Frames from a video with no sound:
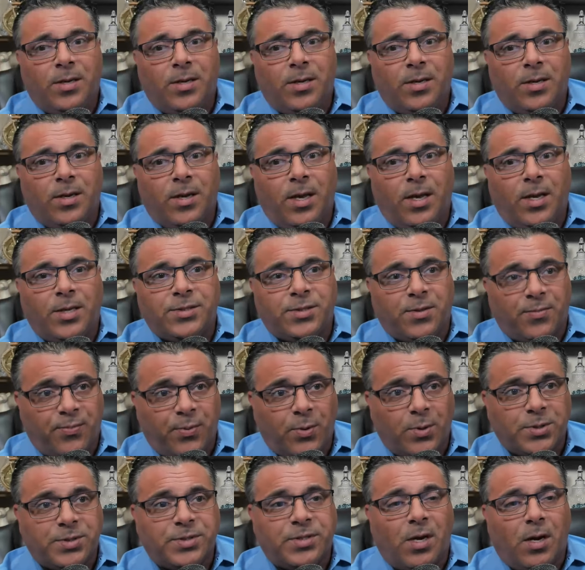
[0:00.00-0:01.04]
uh, as a
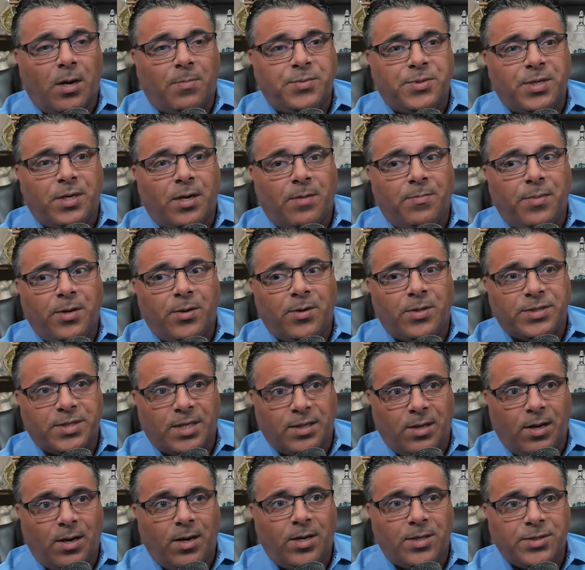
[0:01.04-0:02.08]
first option, I'm here as a
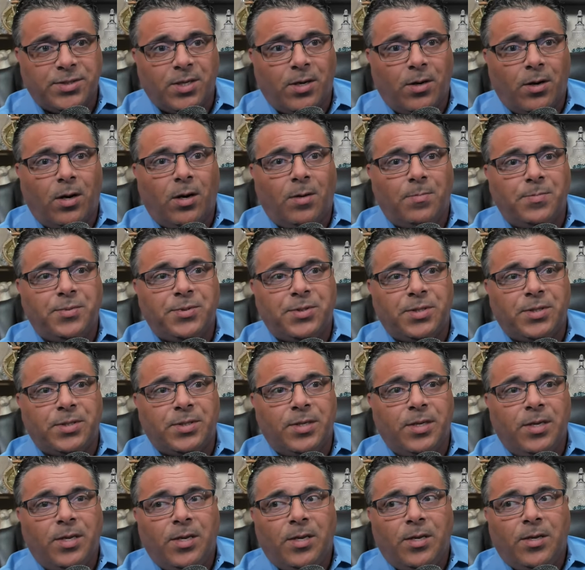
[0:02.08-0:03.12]
last option
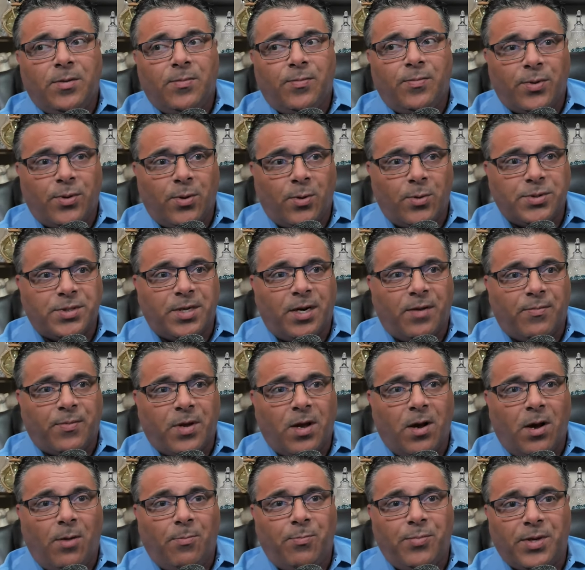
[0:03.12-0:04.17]
for those that have
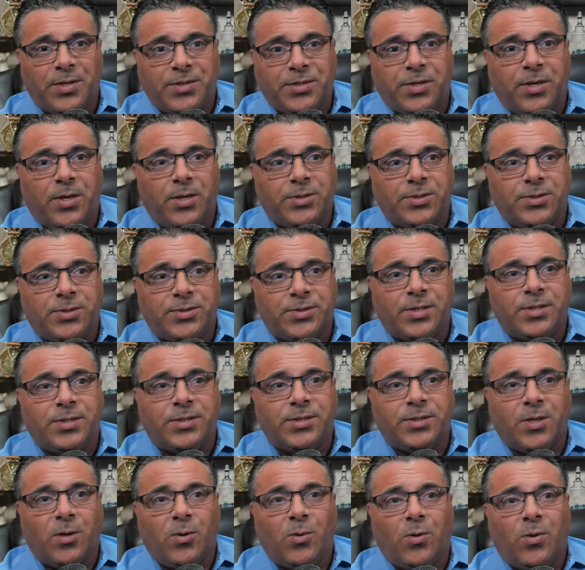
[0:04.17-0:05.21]
complex cases and
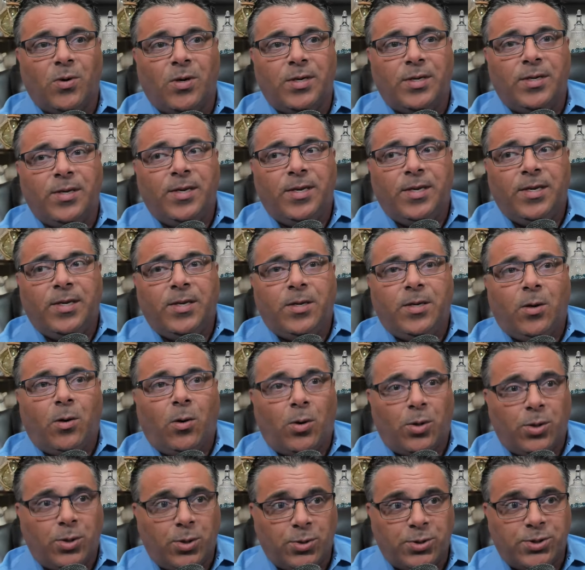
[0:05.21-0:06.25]
so on.
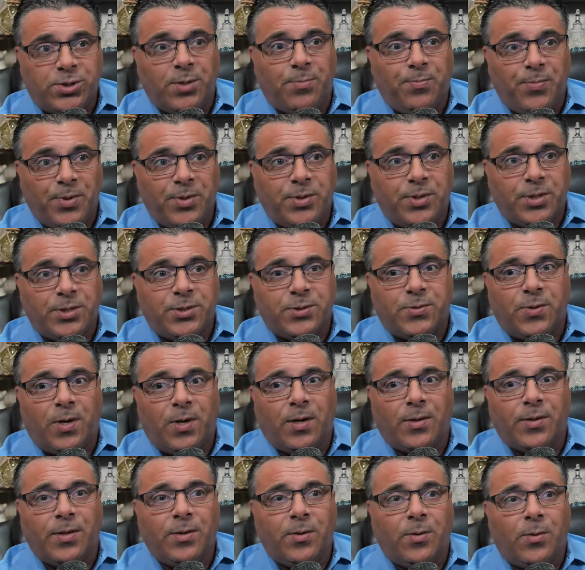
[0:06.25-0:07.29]
Or you're simply just
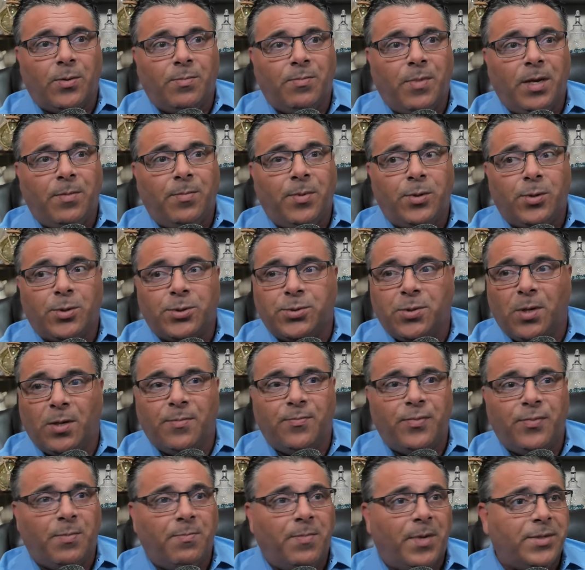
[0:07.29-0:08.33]
struggling, or maybe you're
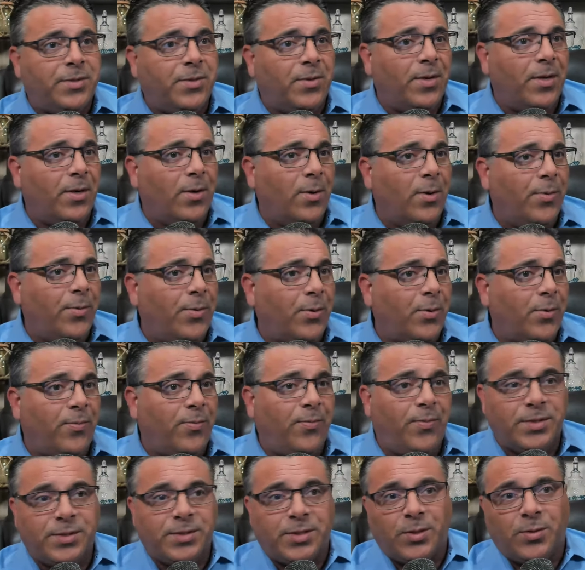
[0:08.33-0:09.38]
struggling for mental health or
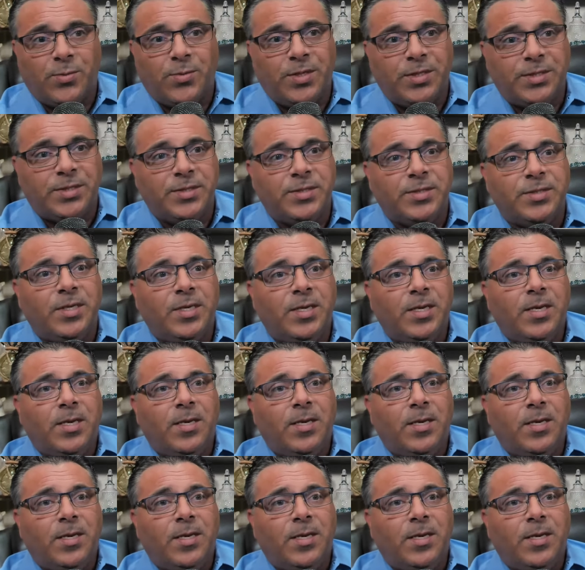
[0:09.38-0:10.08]
physical reasons,